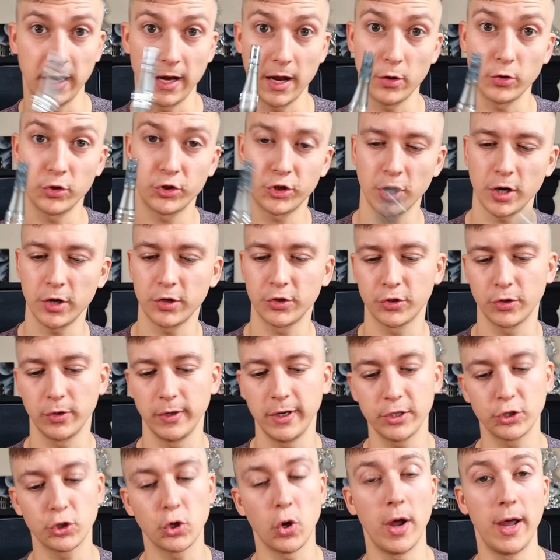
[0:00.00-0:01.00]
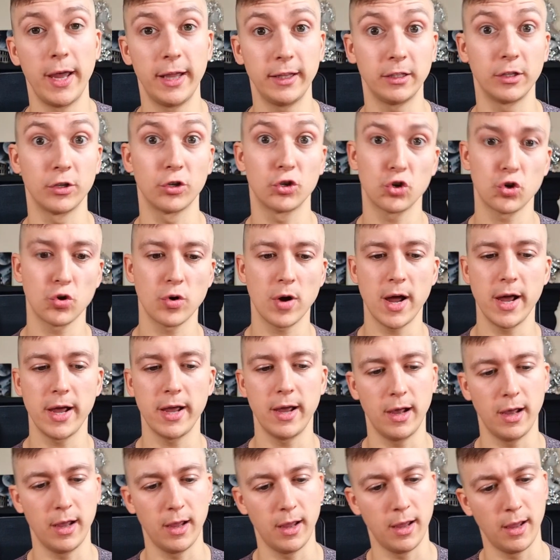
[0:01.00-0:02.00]
now it's charged, so let's go ahead and
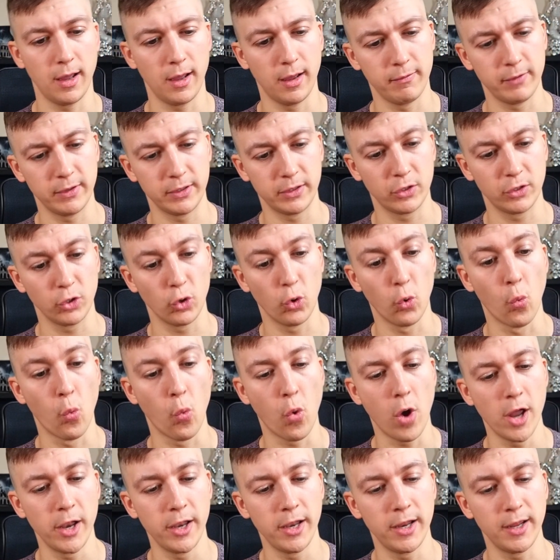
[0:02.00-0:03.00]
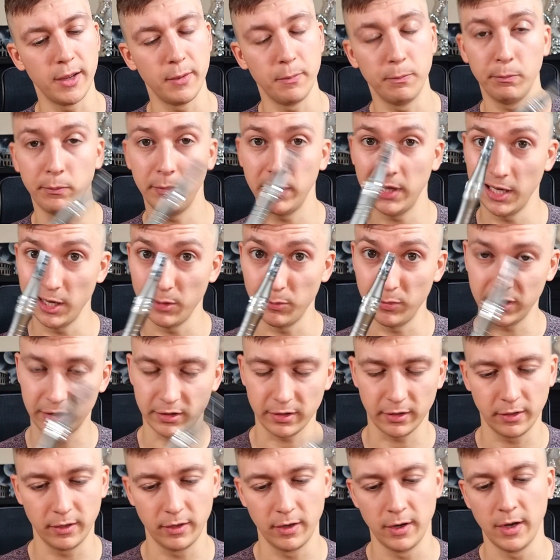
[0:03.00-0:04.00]
try with 1
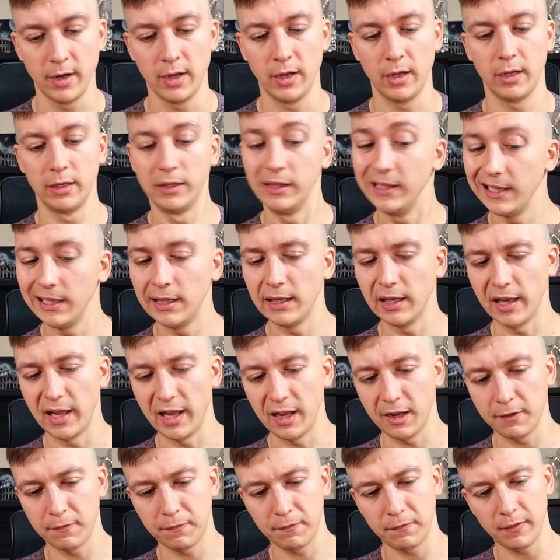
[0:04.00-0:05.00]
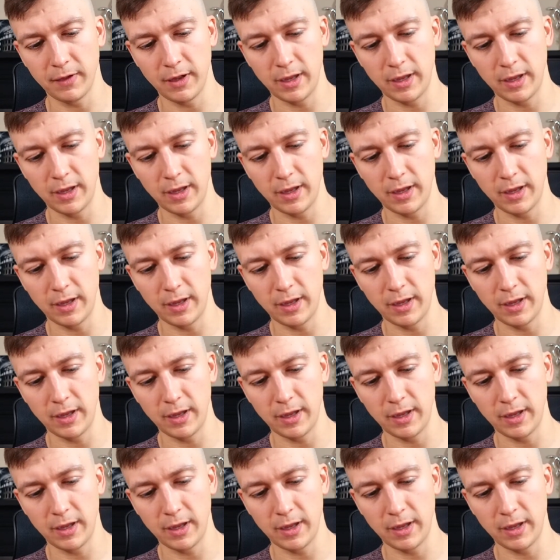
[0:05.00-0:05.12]
millimeter needle length,